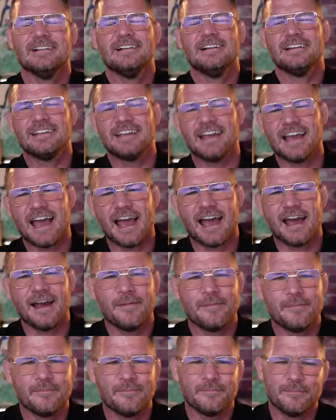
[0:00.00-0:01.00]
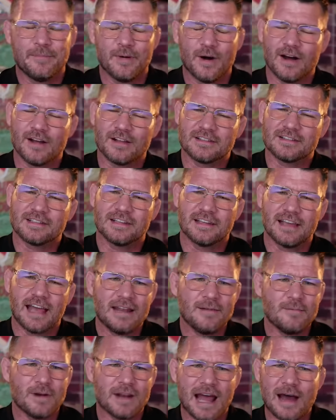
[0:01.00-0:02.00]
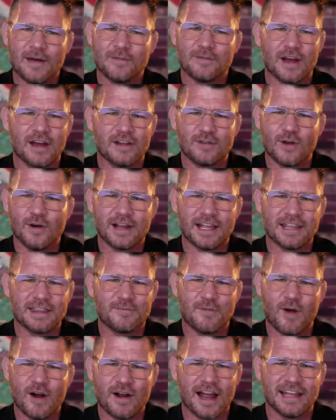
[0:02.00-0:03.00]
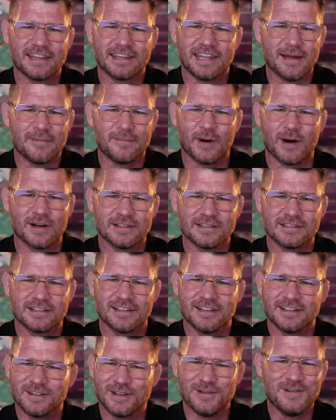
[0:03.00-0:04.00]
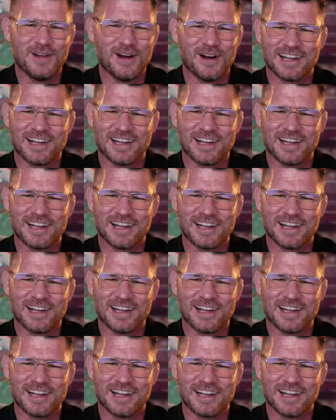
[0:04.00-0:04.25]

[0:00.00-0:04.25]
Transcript: yeah, yeah, but anyone out there, don't get the wrong idea, boys. Do not